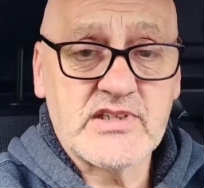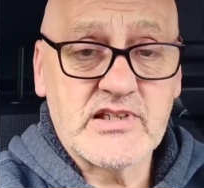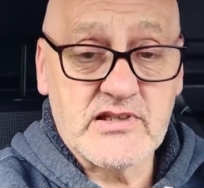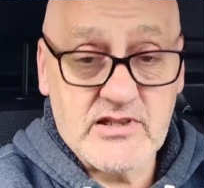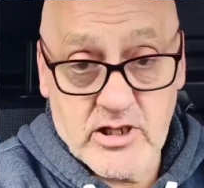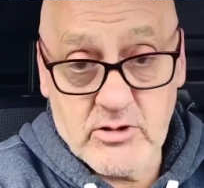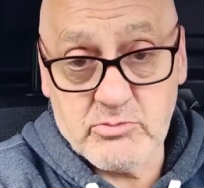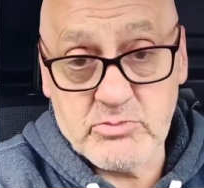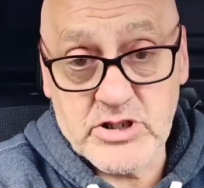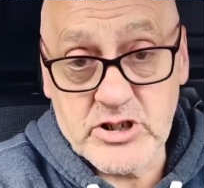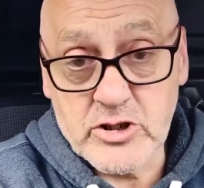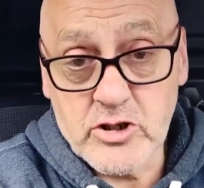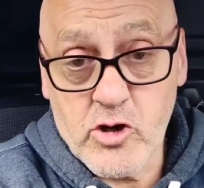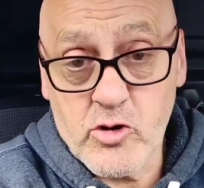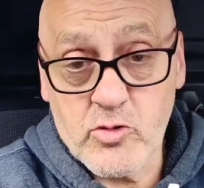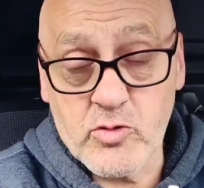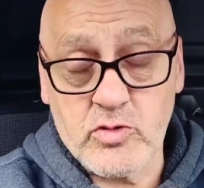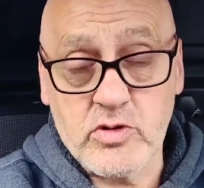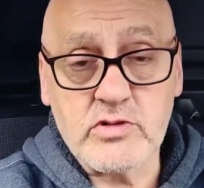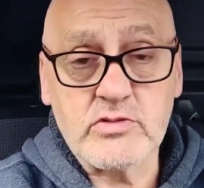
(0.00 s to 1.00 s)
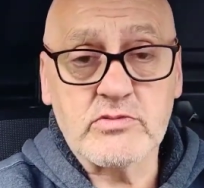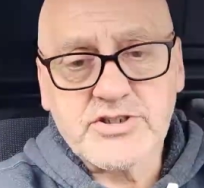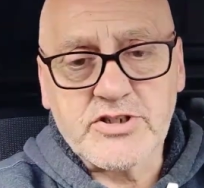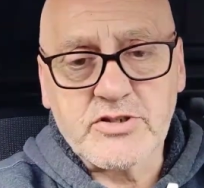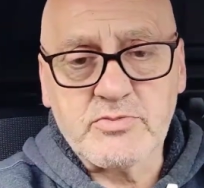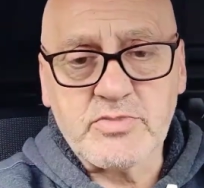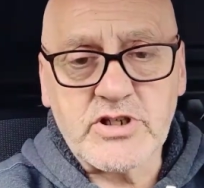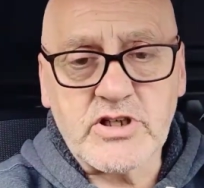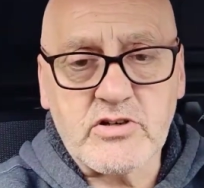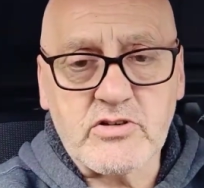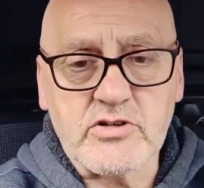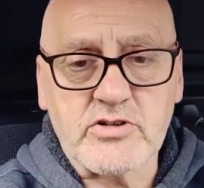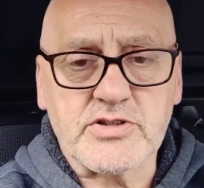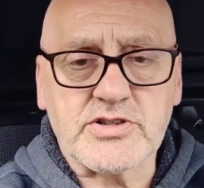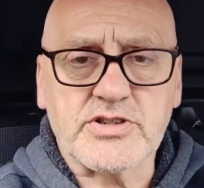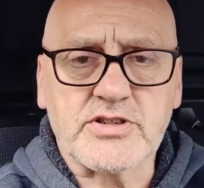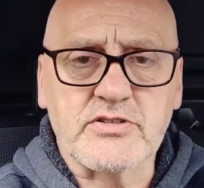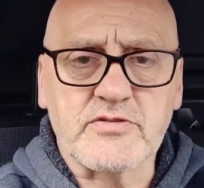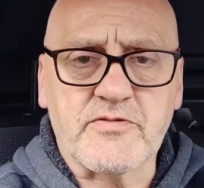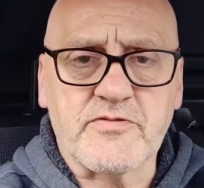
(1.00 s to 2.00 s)
Let me know. To be
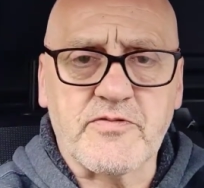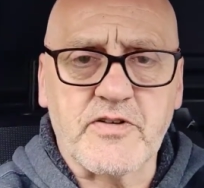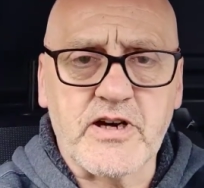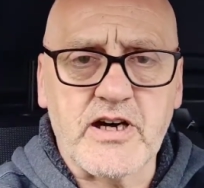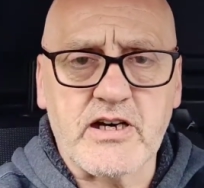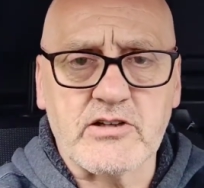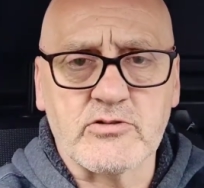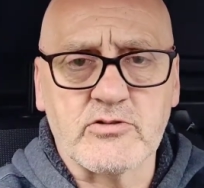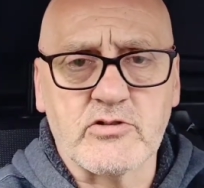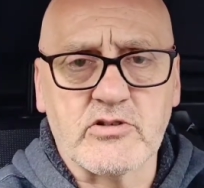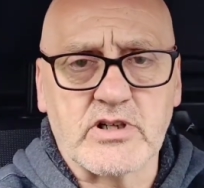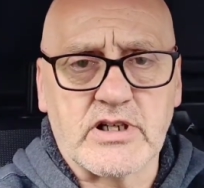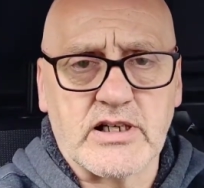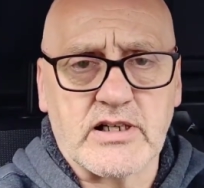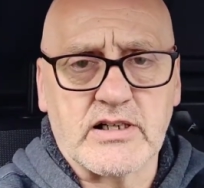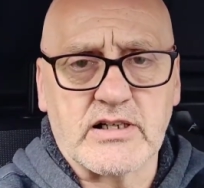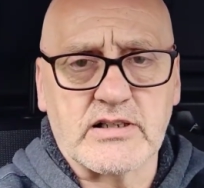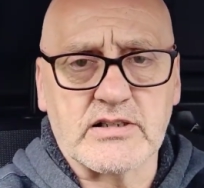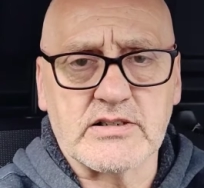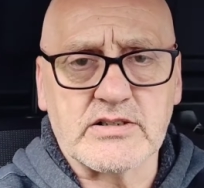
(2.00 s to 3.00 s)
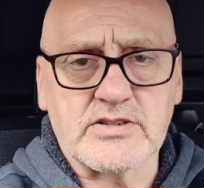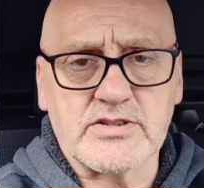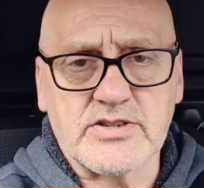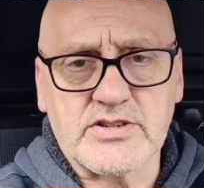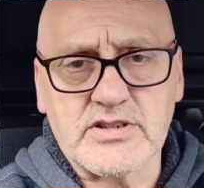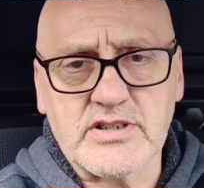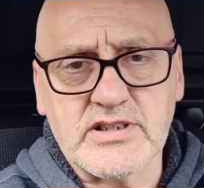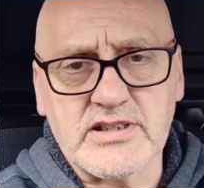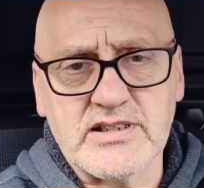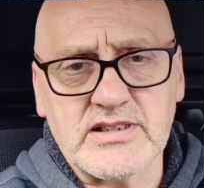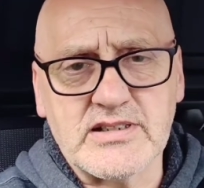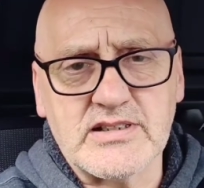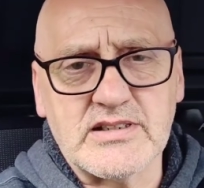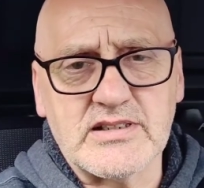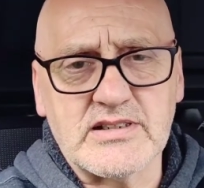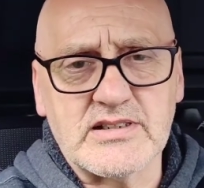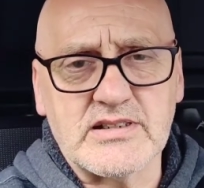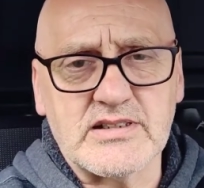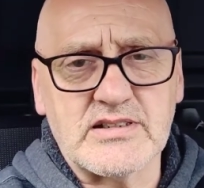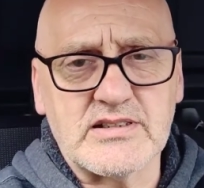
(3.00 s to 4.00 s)
honest and fair though, guys,
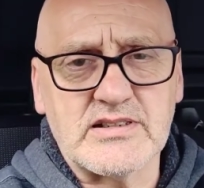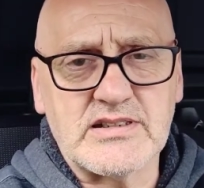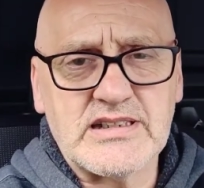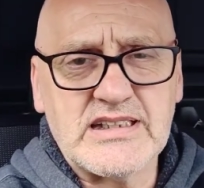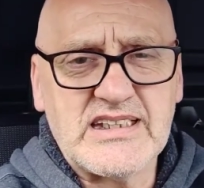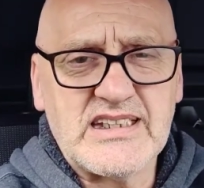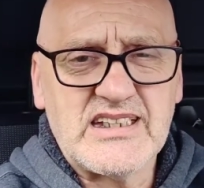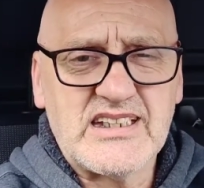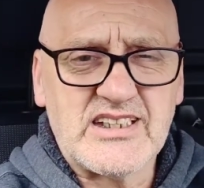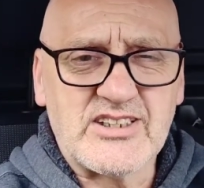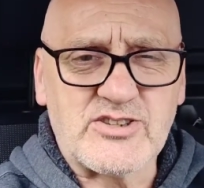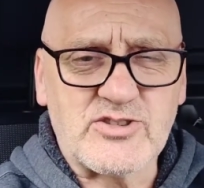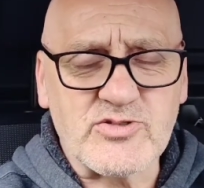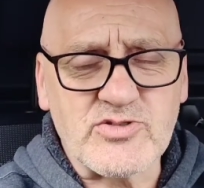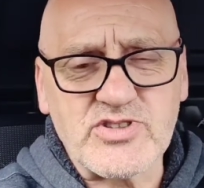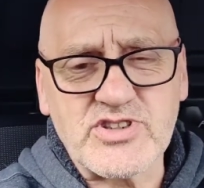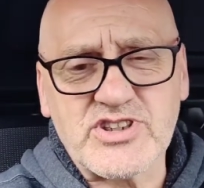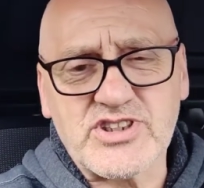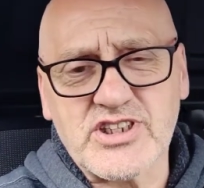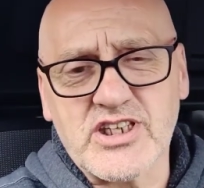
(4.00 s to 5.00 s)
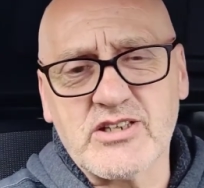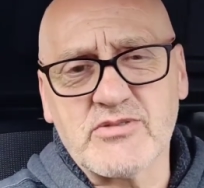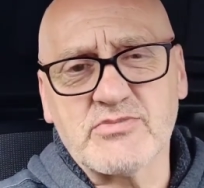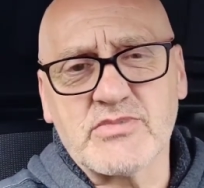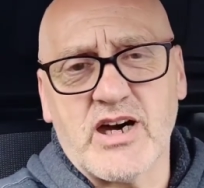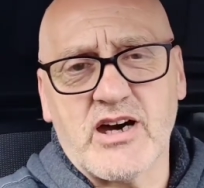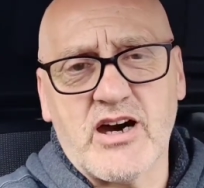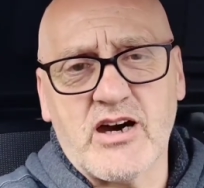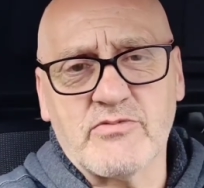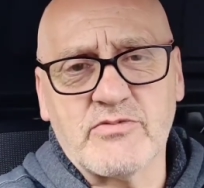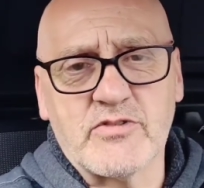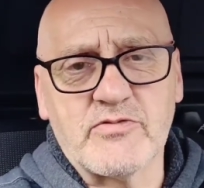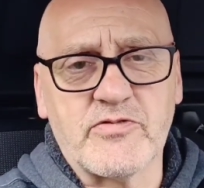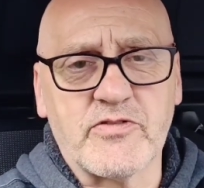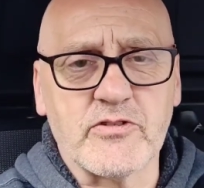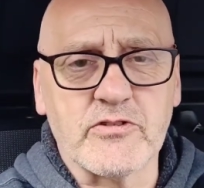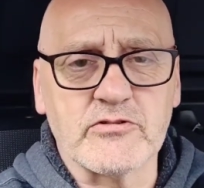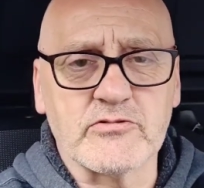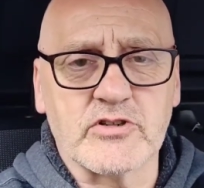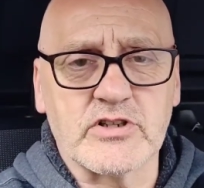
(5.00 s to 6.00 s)
it doesn't seem to have a
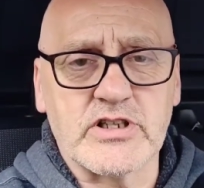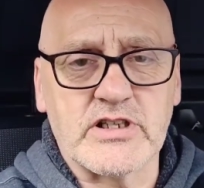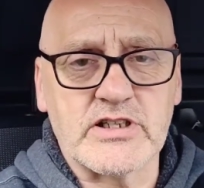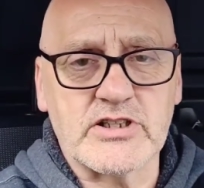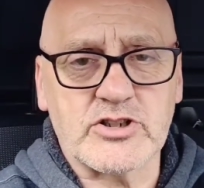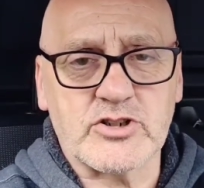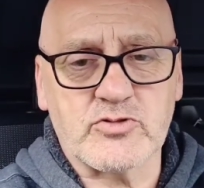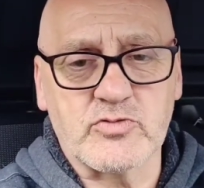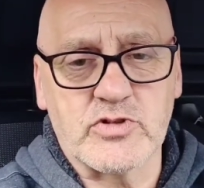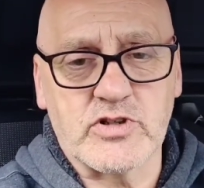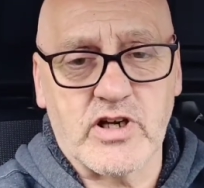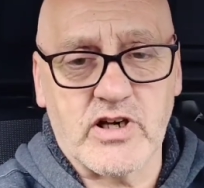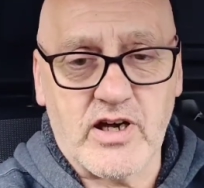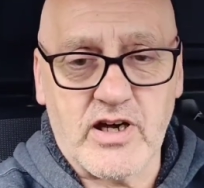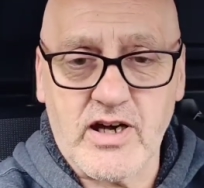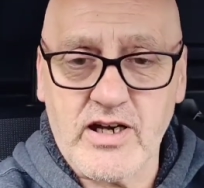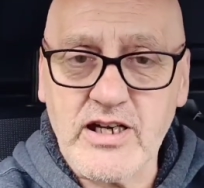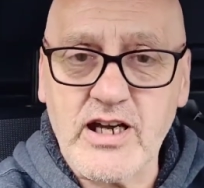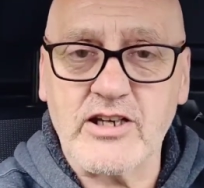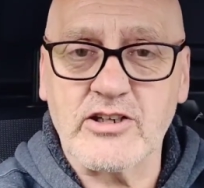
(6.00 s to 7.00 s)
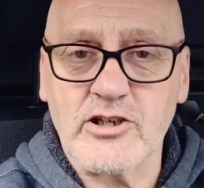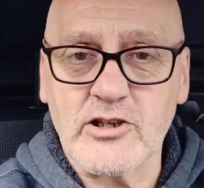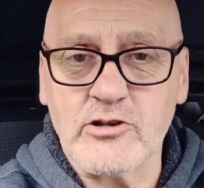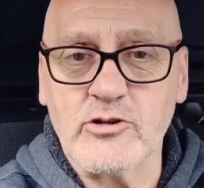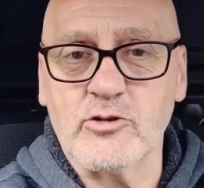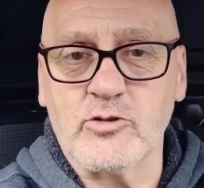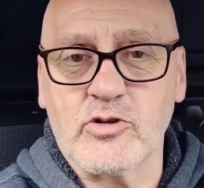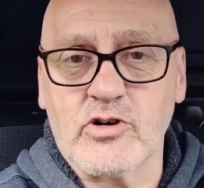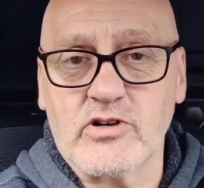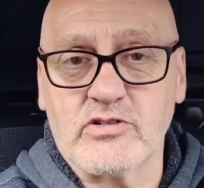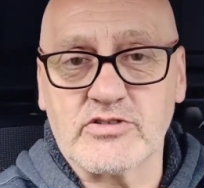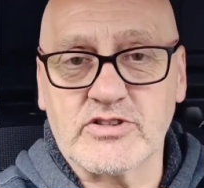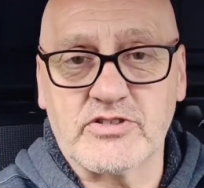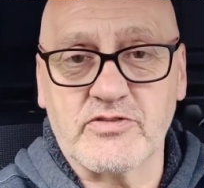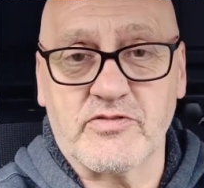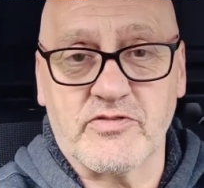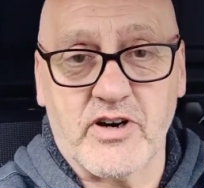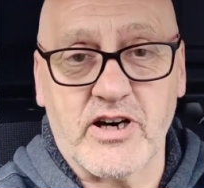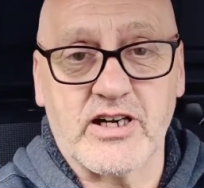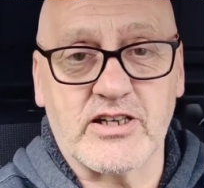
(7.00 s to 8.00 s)
vulgar history. I had a look to
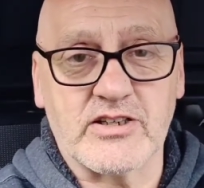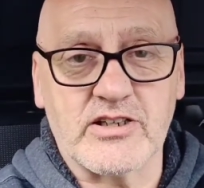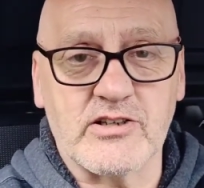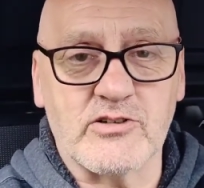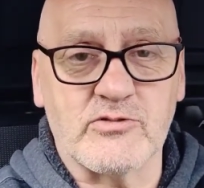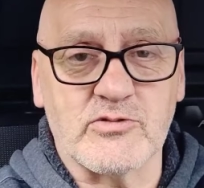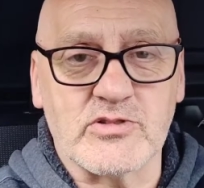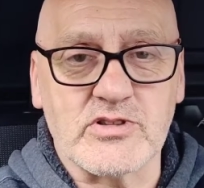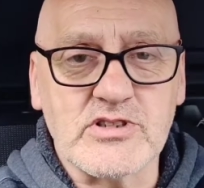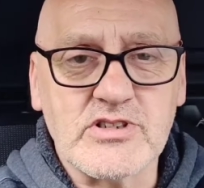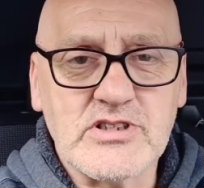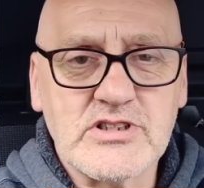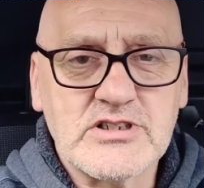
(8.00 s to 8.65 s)
find out.